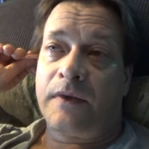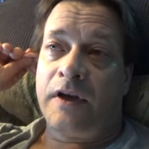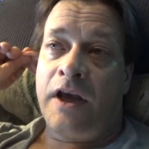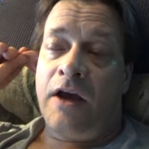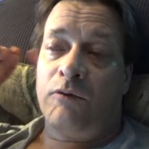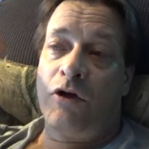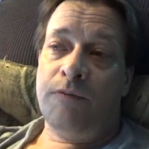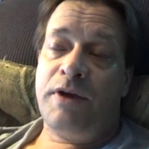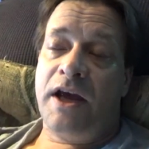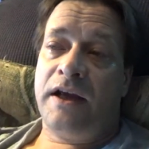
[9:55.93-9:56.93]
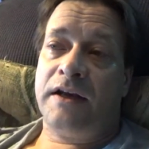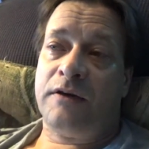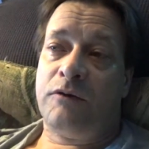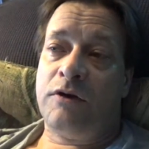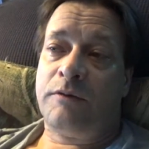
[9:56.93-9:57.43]
yeah, Rome, pagan,
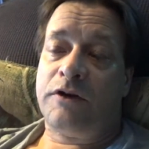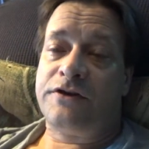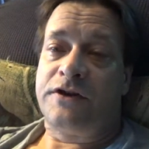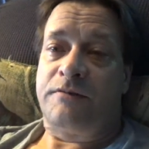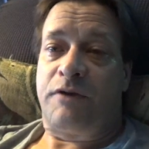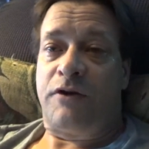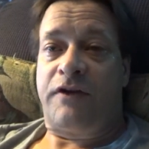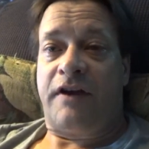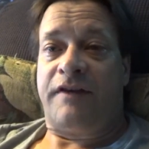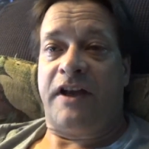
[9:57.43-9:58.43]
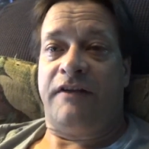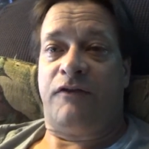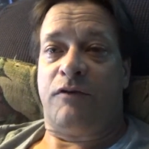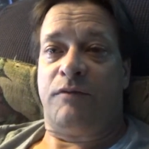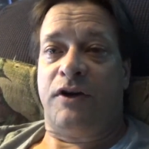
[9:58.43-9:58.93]
and Rome, Christian both have
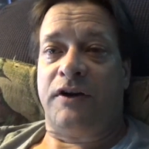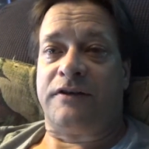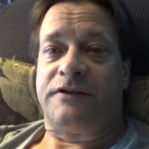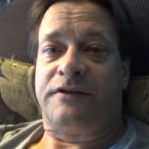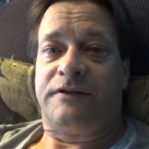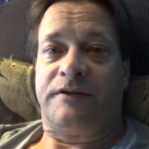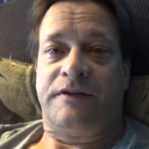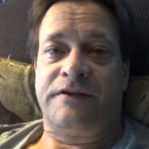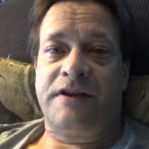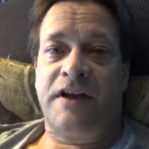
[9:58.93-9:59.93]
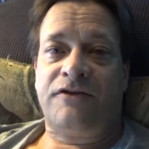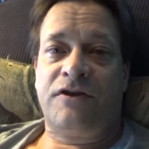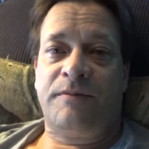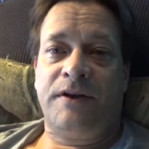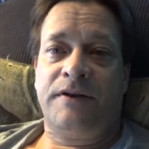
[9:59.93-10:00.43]
84 books. Isn't that
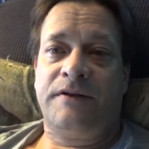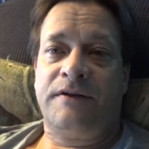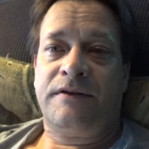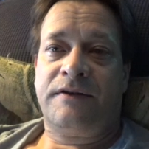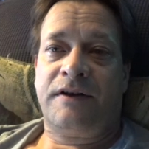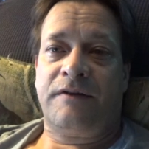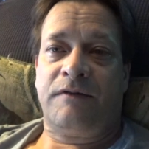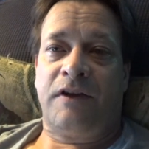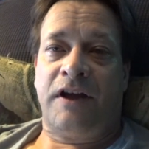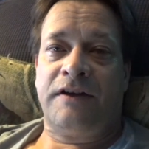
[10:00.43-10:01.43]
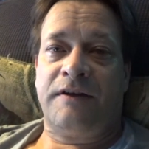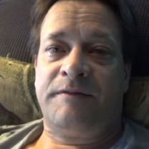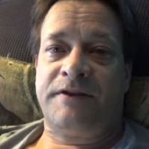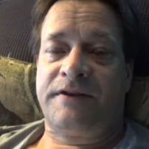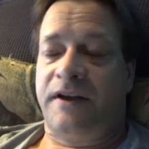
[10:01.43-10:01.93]
trippy that it lined
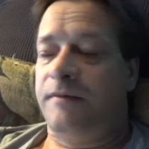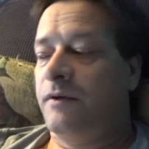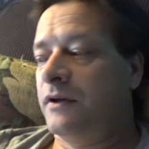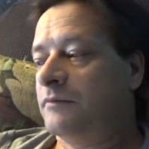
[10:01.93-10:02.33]
up the same?